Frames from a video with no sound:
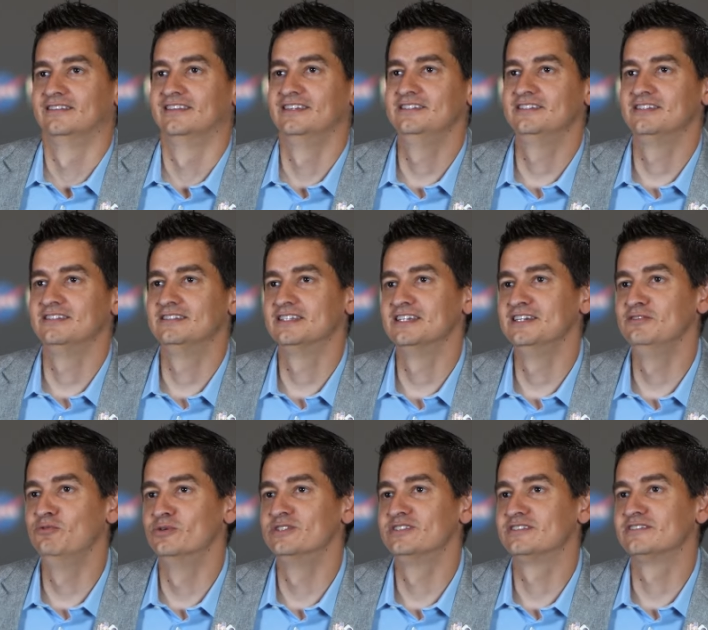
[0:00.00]
Lisa T
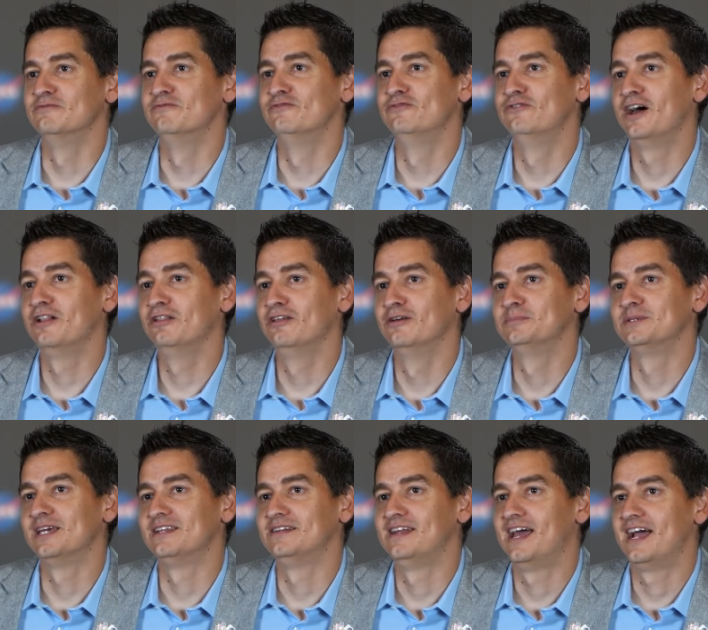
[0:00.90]
was
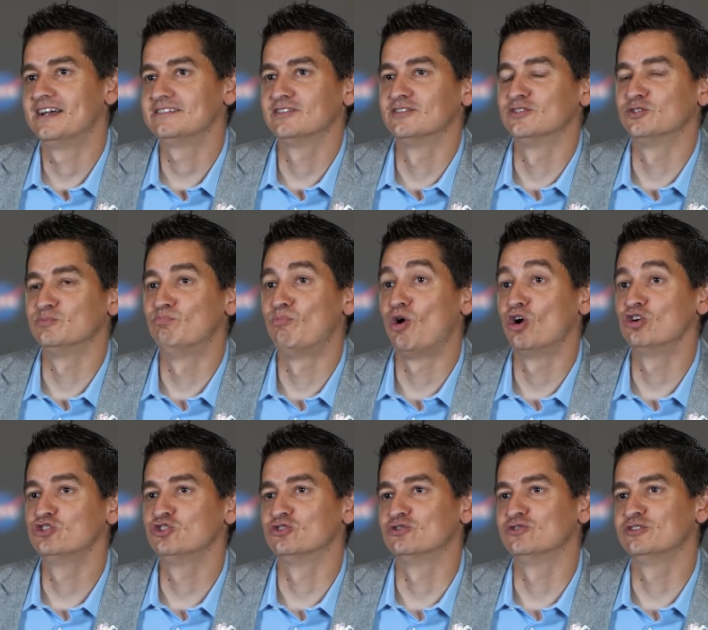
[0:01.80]
developed at NASA's
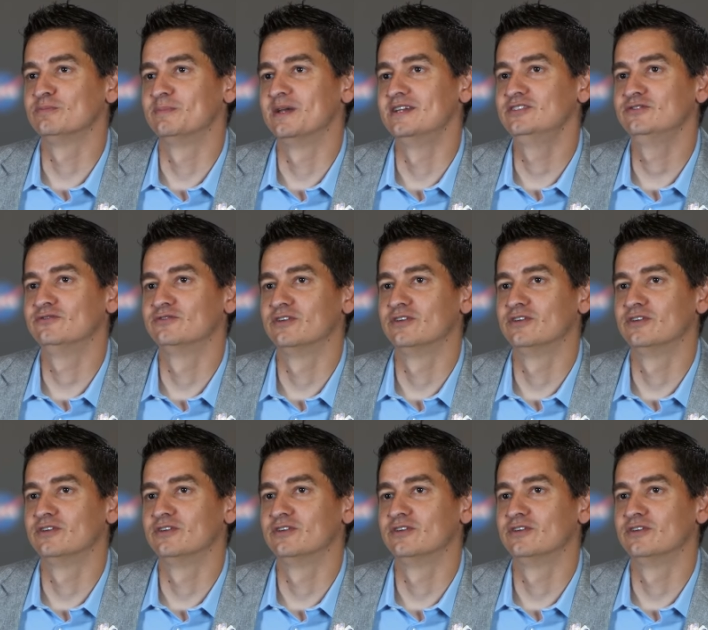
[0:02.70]
Marshall Space